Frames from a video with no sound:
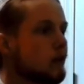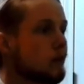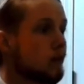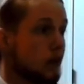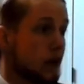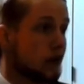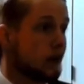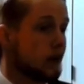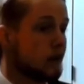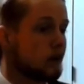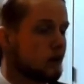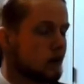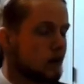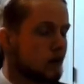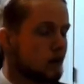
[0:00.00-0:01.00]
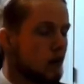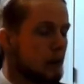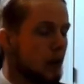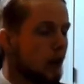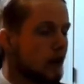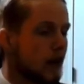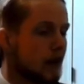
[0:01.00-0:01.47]
written this
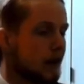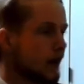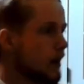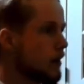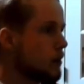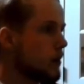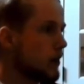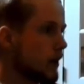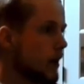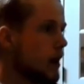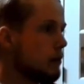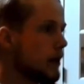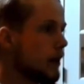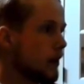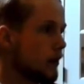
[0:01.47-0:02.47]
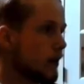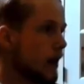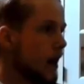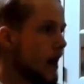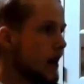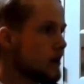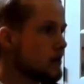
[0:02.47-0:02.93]
report, got together with a couple other
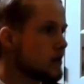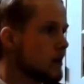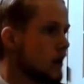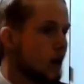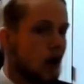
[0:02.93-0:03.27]
guys